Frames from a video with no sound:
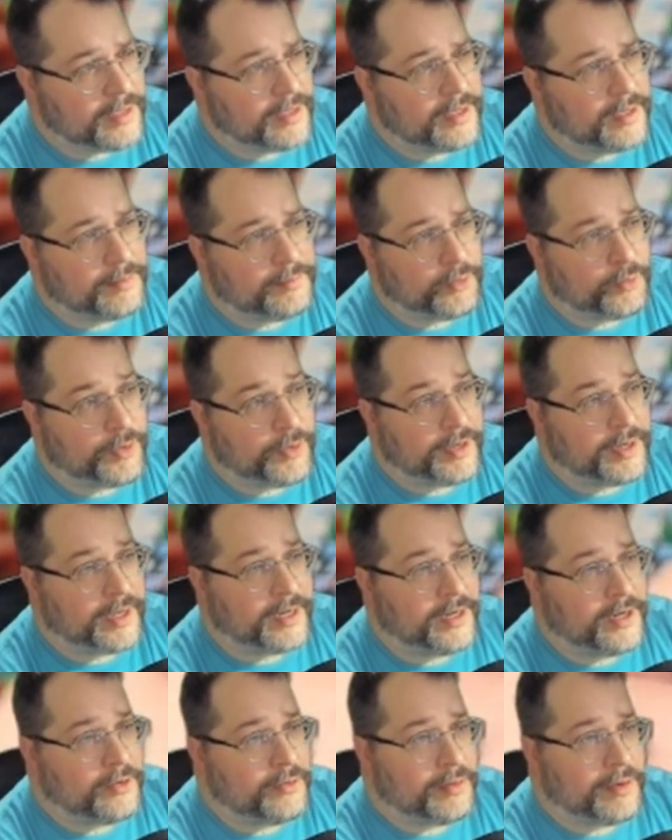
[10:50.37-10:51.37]
But one I
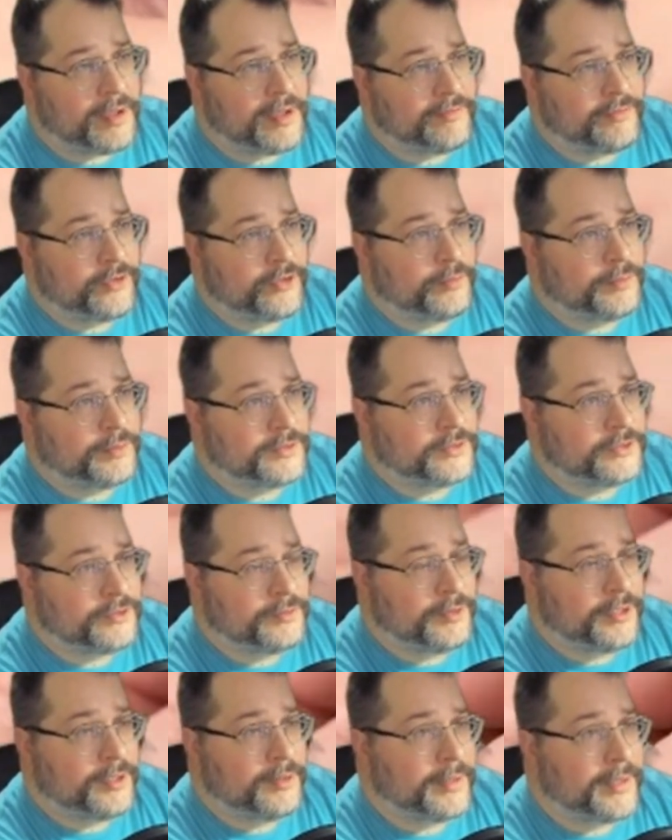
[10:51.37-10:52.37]
know I haven't opened too
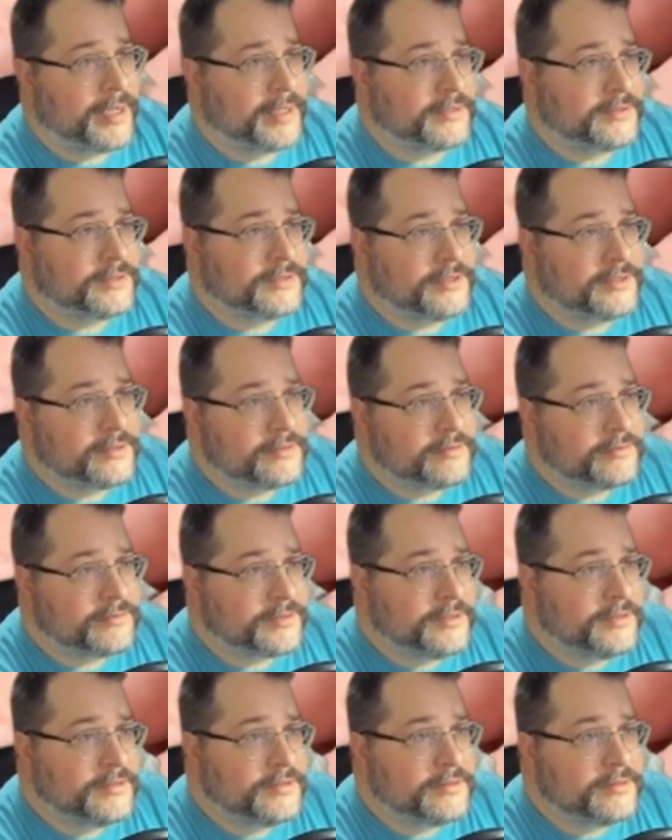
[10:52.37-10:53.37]
many packs of
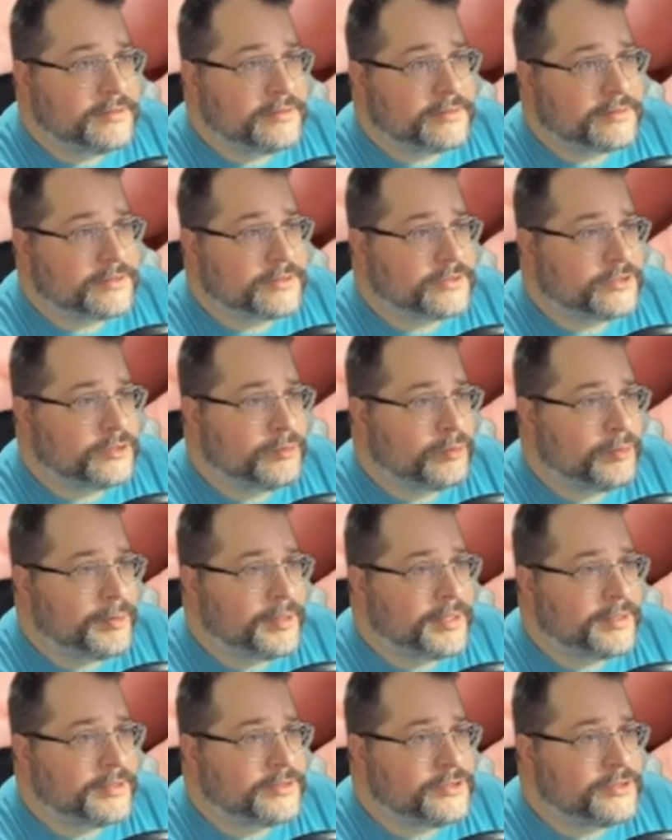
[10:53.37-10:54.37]
is
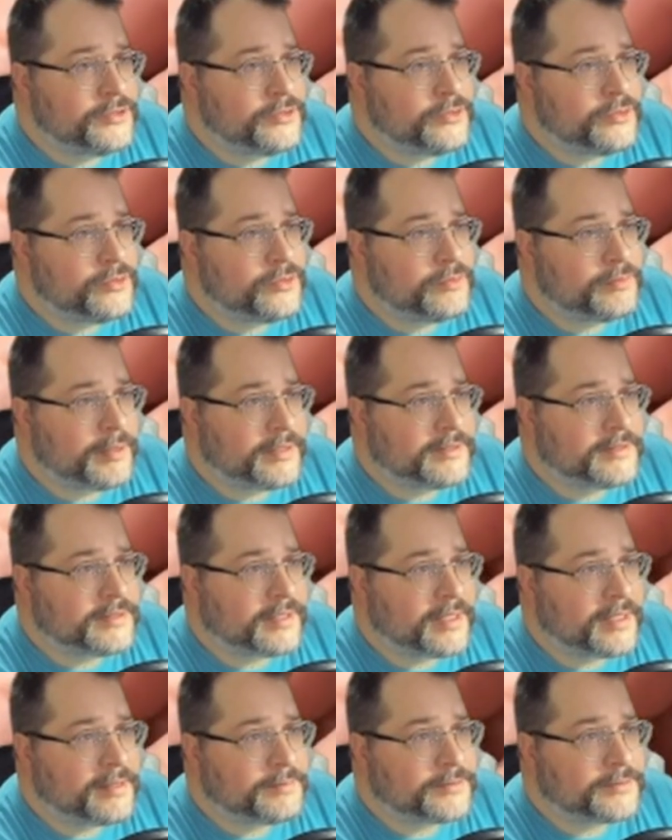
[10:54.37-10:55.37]
Superman 2 by
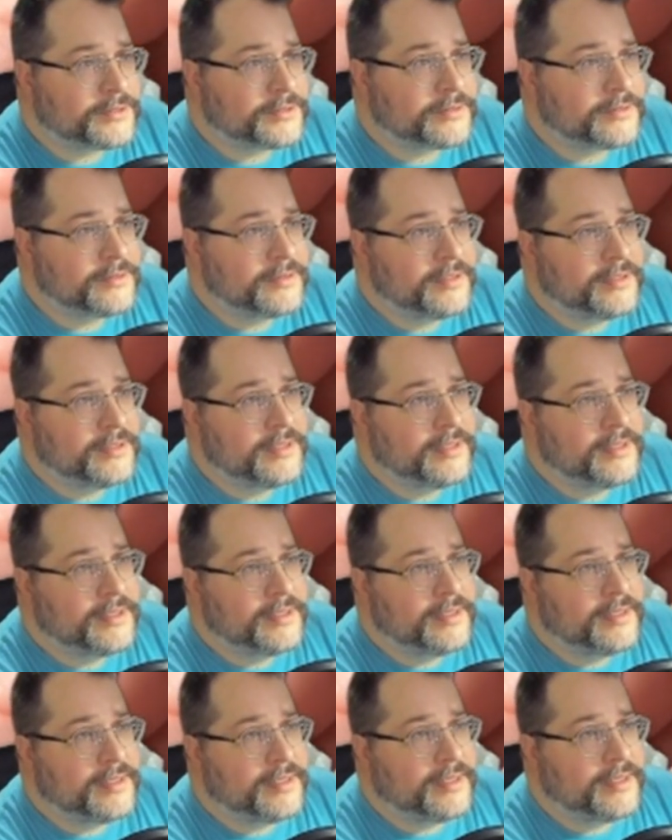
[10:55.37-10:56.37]
Topps.
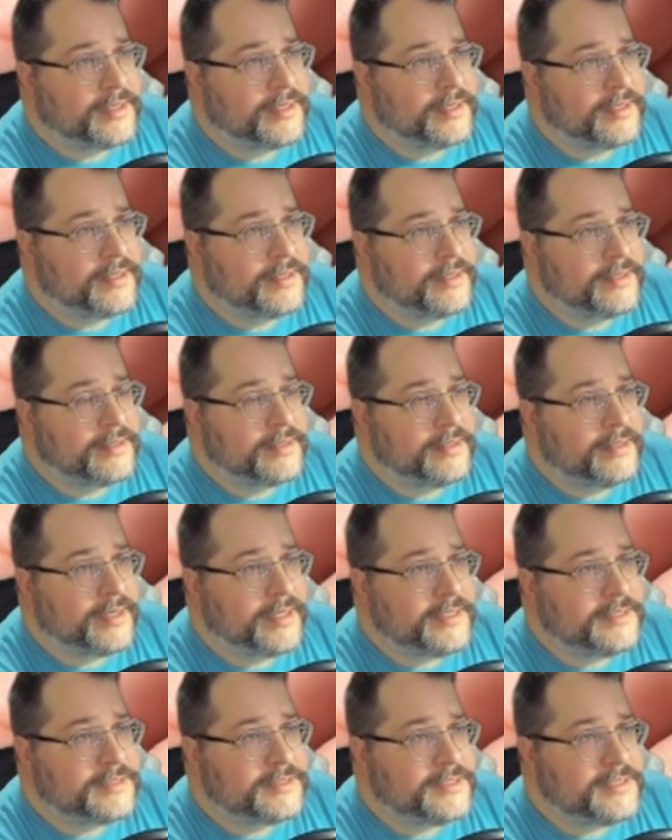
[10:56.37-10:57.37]

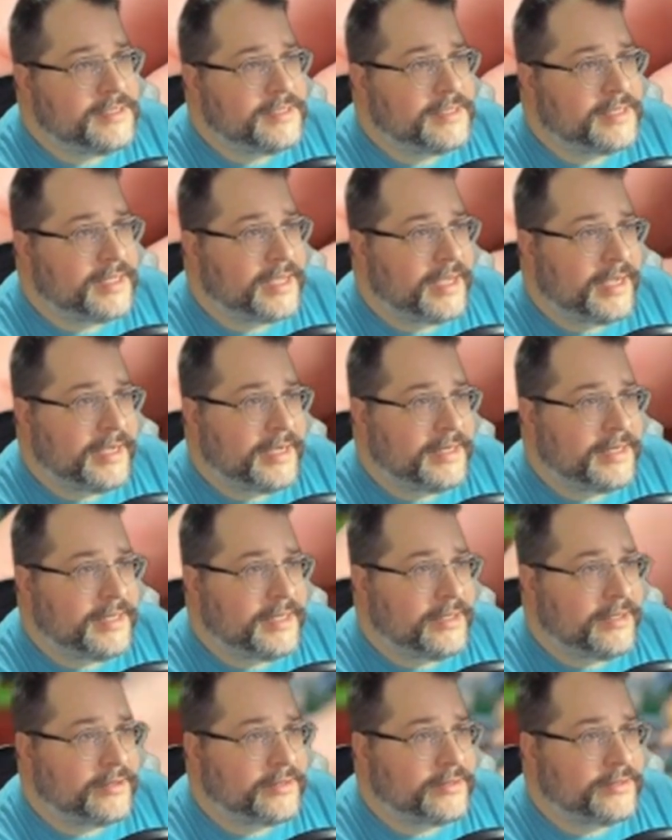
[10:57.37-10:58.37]

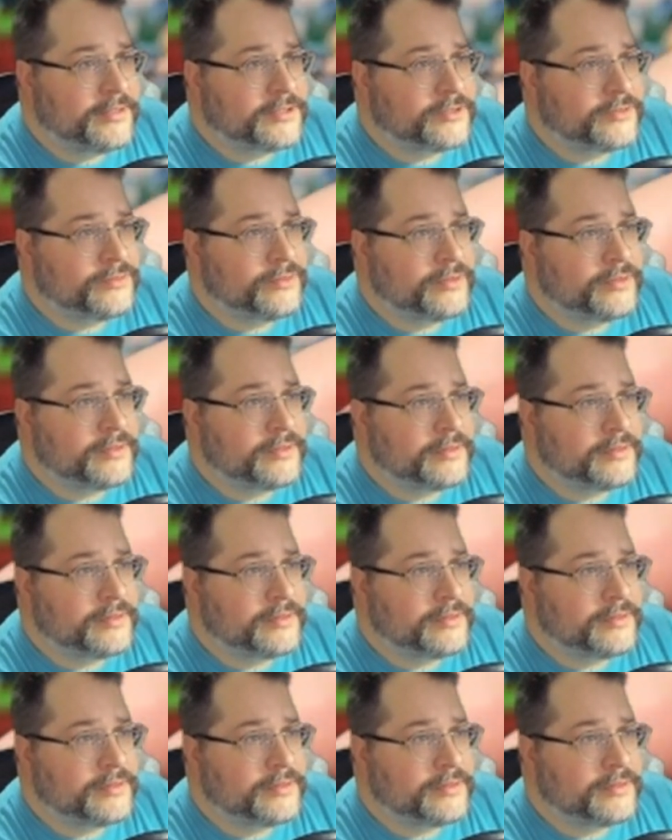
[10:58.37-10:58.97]
1980 on this one.